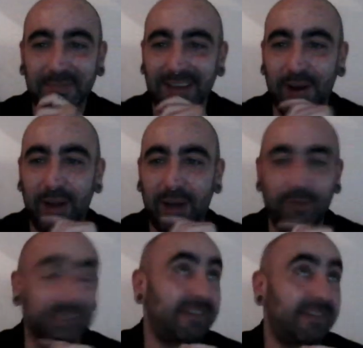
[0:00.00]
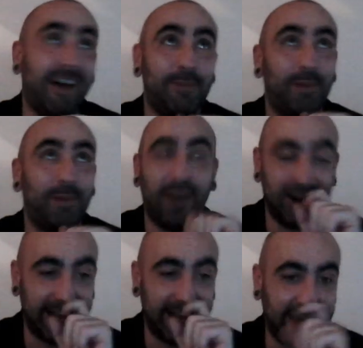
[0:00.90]
You know, I was not
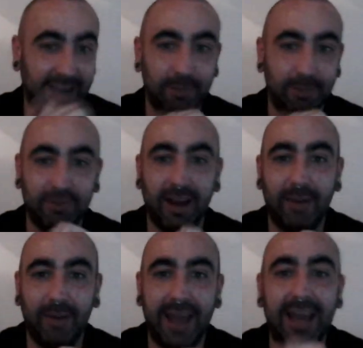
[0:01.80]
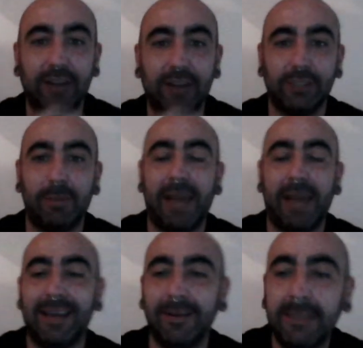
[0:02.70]
prepared. I got up and ran away and hid under my
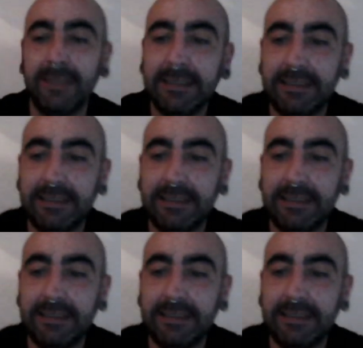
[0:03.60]
blanket,